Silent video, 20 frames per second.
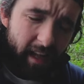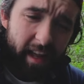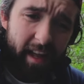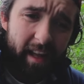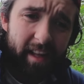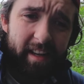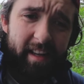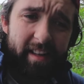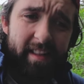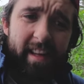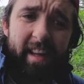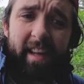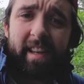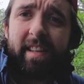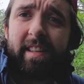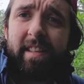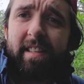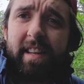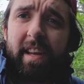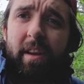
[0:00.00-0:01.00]
And at the
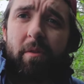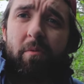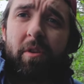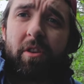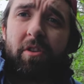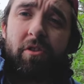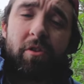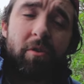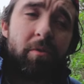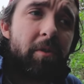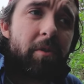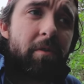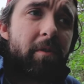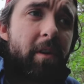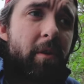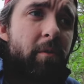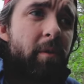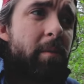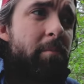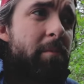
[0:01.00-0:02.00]
end of the day, when you know your
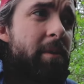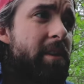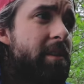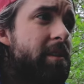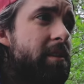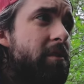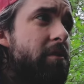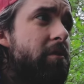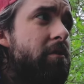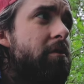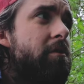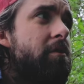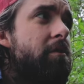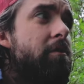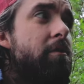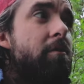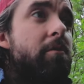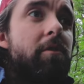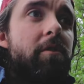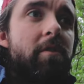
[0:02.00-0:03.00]
equipment, you
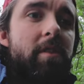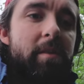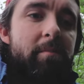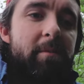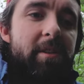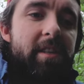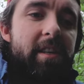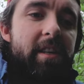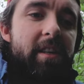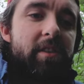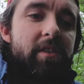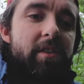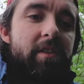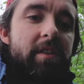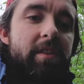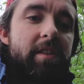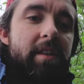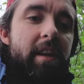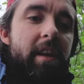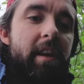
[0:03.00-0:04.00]
know your
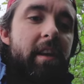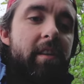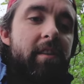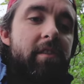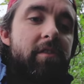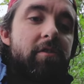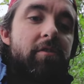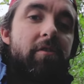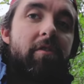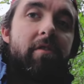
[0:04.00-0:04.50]
limitations, and